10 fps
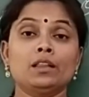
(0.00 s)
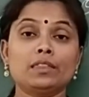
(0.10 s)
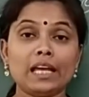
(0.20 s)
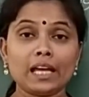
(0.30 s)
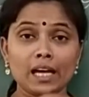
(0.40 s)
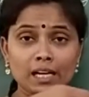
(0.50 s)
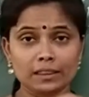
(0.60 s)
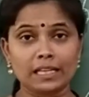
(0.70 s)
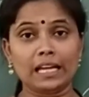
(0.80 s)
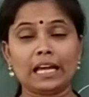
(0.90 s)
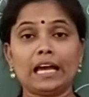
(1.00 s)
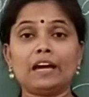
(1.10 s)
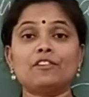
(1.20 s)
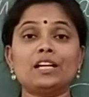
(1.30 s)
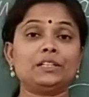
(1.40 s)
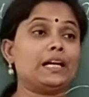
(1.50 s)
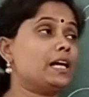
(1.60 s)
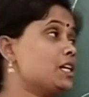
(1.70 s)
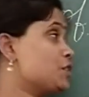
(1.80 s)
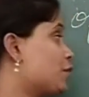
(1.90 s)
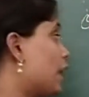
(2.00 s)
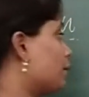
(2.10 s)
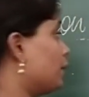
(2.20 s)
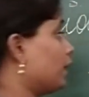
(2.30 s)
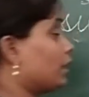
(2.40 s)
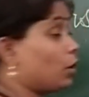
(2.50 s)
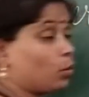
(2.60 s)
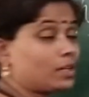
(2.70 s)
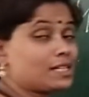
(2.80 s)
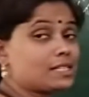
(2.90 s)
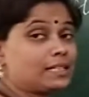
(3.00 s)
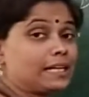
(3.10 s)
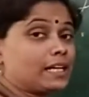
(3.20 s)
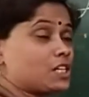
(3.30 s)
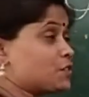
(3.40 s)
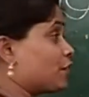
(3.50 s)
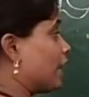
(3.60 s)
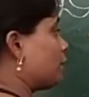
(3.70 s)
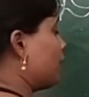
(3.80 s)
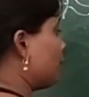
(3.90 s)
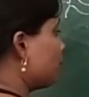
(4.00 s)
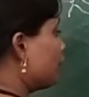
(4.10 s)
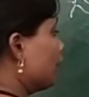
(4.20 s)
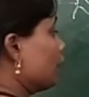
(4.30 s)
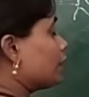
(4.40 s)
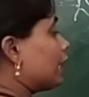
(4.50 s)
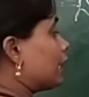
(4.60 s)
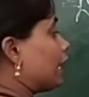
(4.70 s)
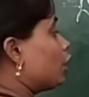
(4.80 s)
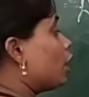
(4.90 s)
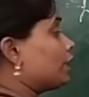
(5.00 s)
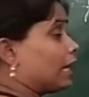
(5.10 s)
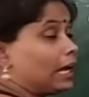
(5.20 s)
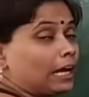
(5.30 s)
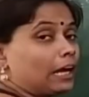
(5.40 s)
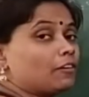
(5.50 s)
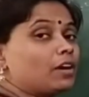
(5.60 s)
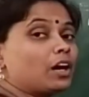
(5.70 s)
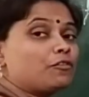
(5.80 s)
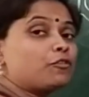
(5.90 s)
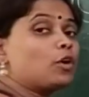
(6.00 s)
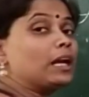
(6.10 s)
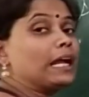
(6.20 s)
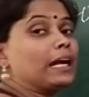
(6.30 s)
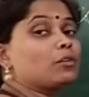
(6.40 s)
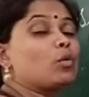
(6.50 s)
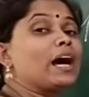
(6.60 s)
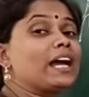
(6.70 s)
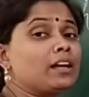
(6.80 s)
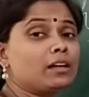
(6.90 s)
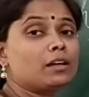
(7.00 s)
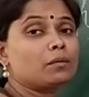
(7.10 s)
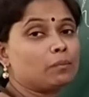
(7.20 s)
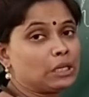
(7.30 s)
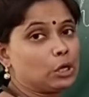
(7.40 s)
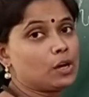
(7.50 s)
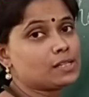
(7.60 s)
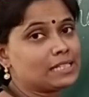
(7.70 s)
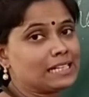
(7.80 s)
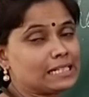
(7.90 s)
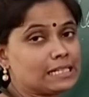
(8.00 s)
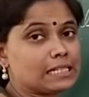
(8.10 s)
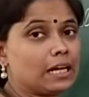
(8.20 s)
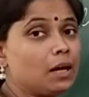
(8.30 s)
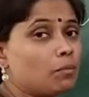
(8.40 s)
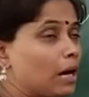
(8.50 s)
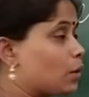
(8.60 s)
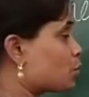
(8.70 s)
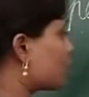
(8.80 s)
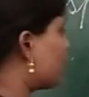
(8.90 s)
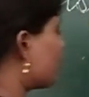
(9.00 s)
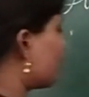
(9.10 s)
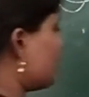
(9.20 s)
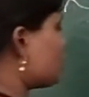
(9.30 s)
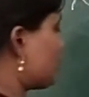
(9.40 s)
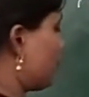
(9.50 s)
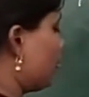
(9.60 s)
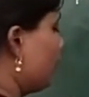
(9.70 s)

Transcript: There they have a terrace farming. Now what is the terrace farming? They cannot have a full land. Why? Because it is a mountain region.